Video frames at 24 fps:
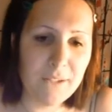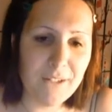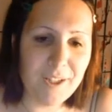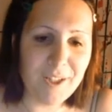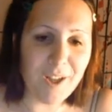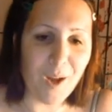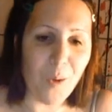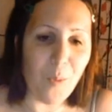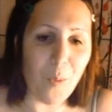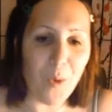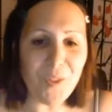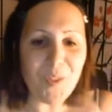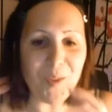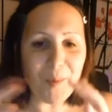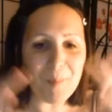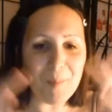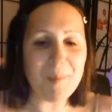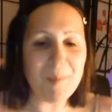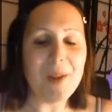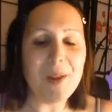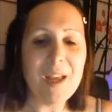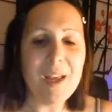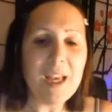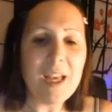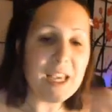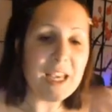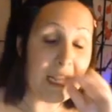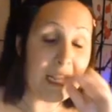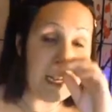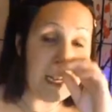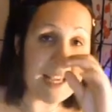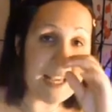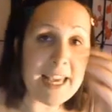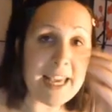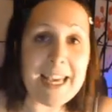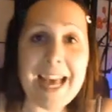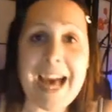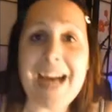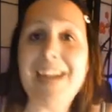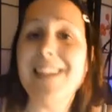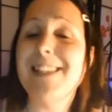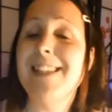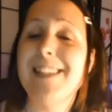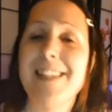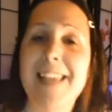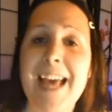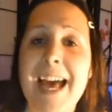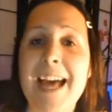I want them, you know, like a
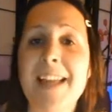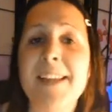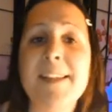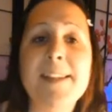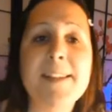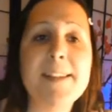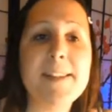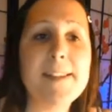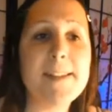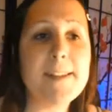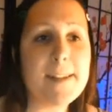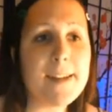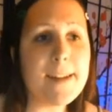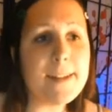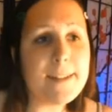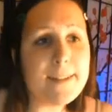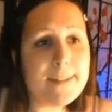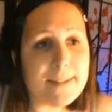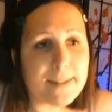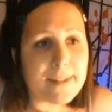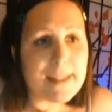gas canister.